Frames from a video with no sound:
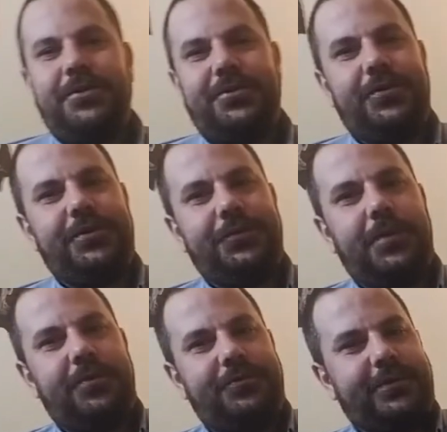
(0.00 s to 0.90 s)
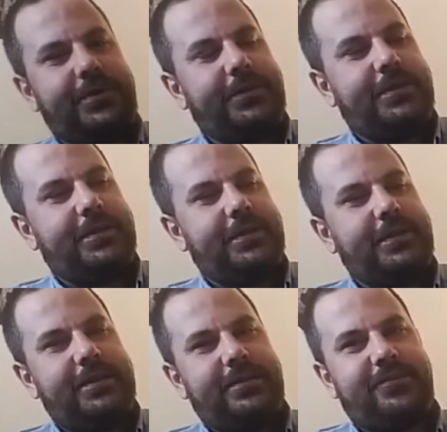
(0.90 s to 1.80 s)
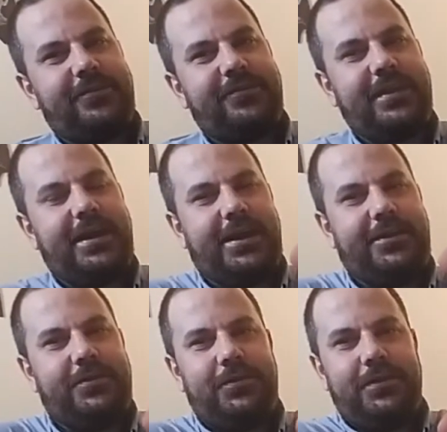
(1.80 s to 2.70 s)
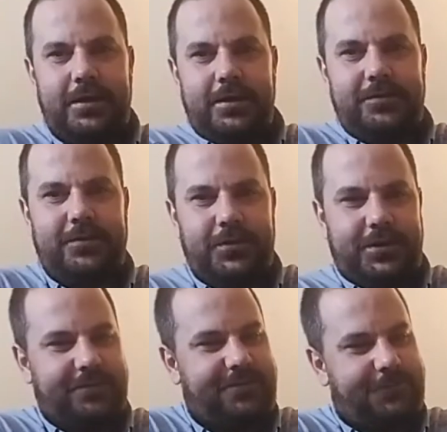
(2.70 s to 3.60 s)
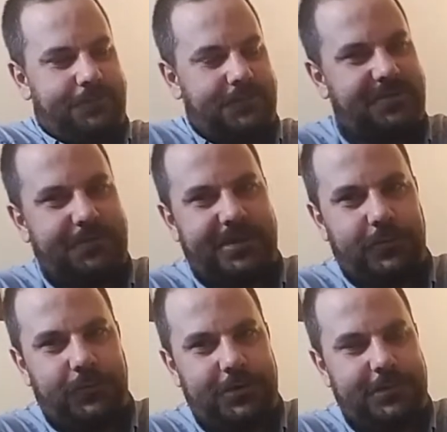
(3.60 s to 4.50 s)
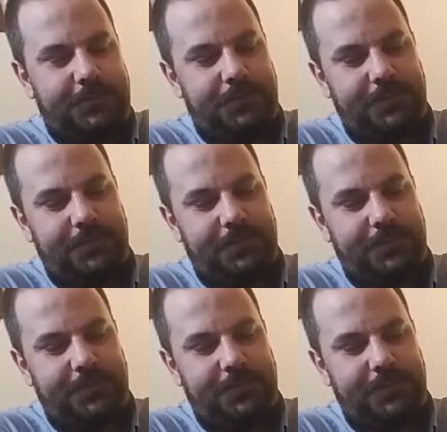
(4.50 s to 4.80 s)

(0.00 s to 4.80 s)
When you're doing your bow drill, this is the handle so you can spin the wood.